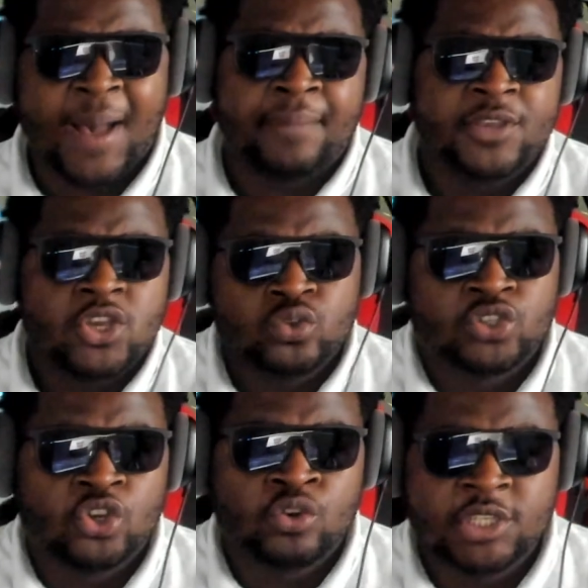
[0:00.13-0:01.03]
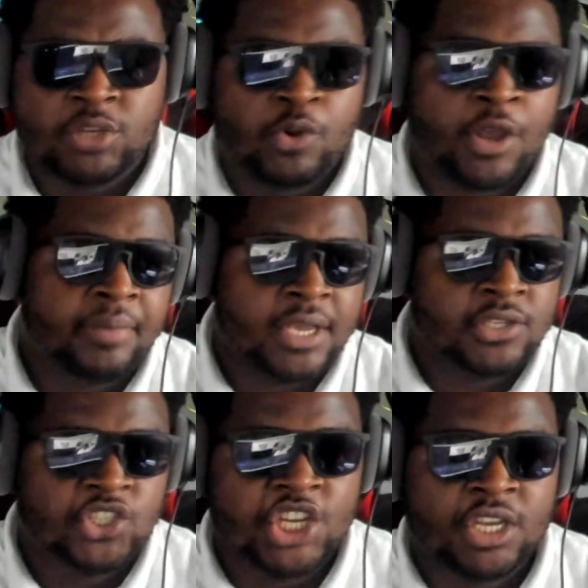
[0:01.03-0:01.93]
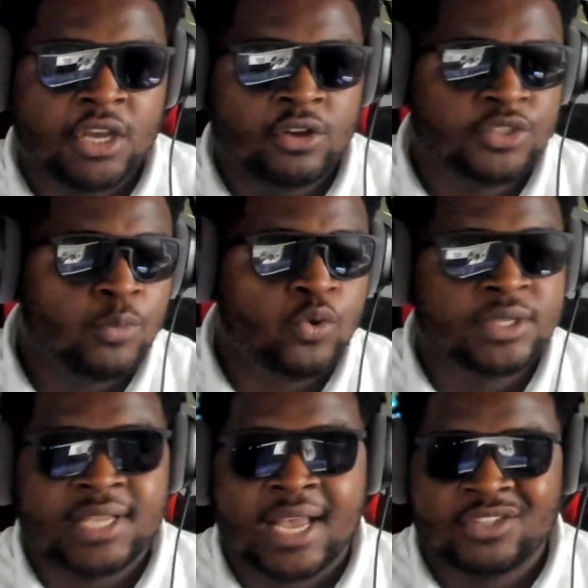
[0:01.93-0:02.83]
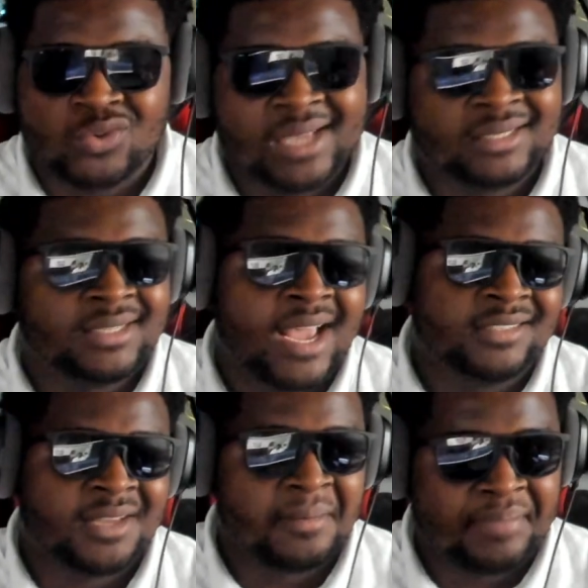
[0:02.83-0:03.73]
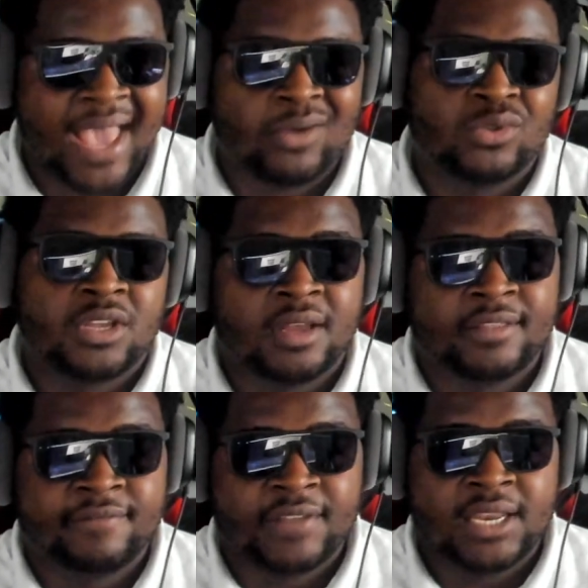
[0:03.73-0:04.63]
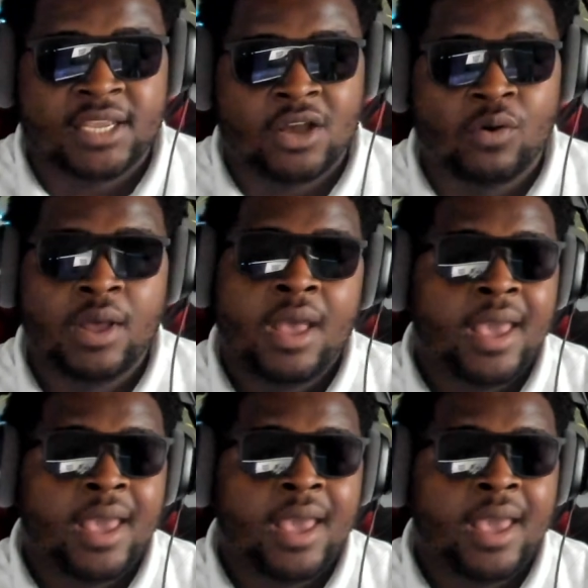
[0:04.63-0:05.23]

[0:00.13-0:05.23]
poppin' YouTube? It's your boy Based Chiko, smooth as ice, twice as nice, and I'm back with another video.